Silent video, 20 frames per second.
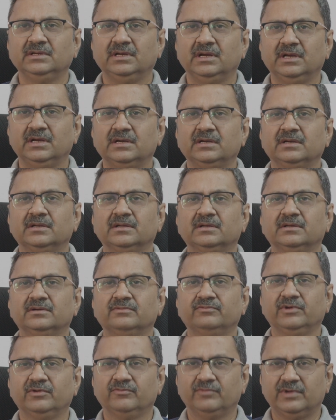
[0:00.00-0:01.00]
and uh,
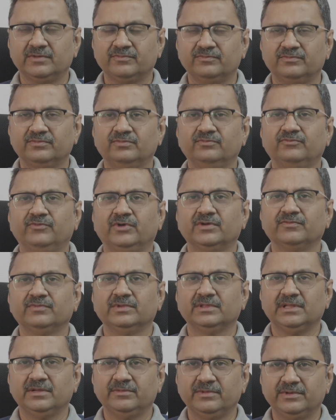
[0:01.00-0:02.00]
we'll work, work
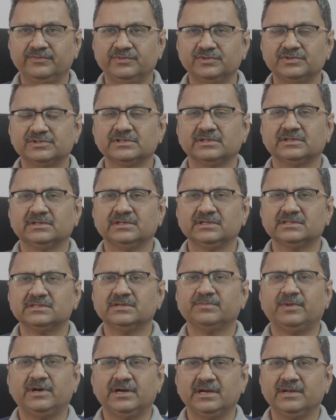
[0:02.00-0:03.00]
with them in future. It's
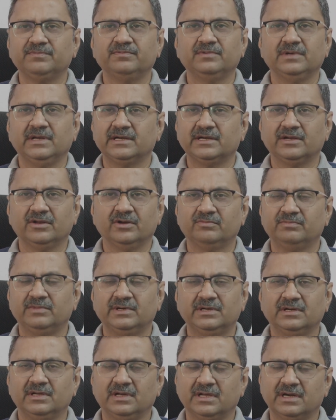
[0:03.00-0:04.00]
a part of like
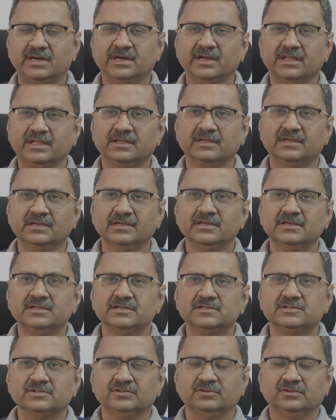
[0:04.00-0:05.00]
development, R&D.
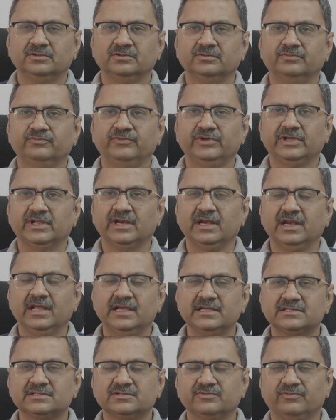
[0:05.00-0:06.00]
So we
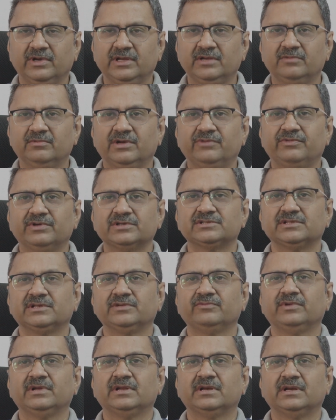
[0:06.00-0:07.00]
realized while
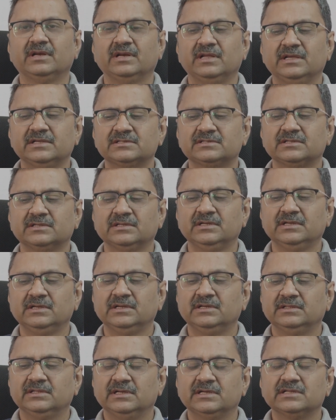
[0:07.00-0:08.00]
manufacturing, we realized
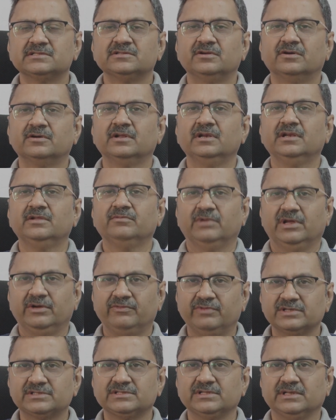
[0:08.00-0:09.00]
that it's not only
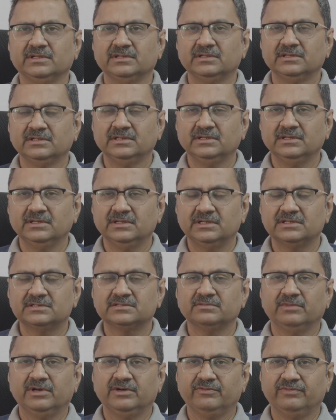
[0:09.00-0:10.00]
manufacturing,
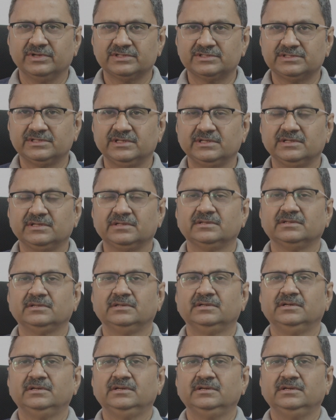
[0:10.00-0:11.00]
it's manufacturing,
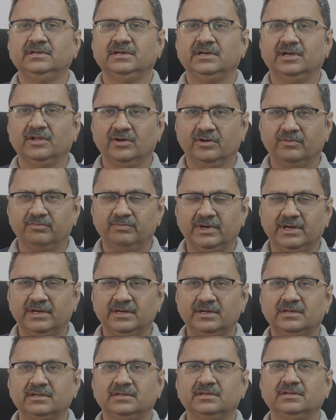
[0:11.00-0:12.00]

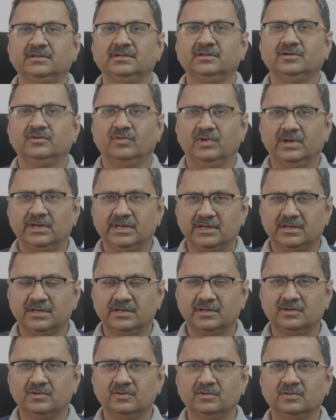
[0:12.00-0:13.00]
development, quality
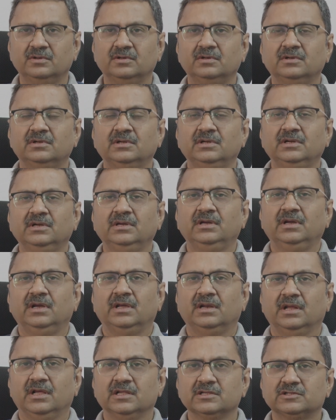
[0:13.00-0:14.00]
control,
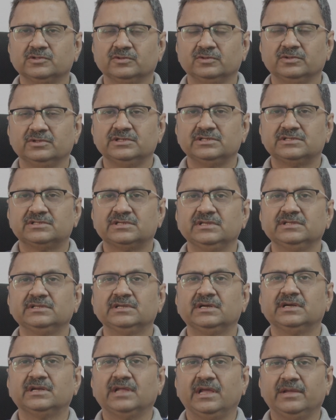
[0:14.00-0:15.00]
and also
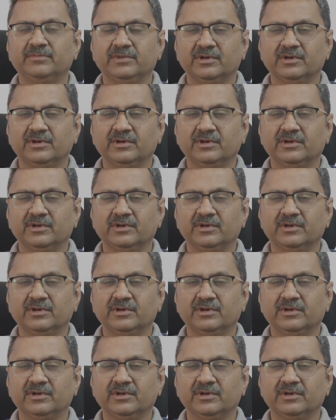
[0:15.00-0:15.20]
stringent time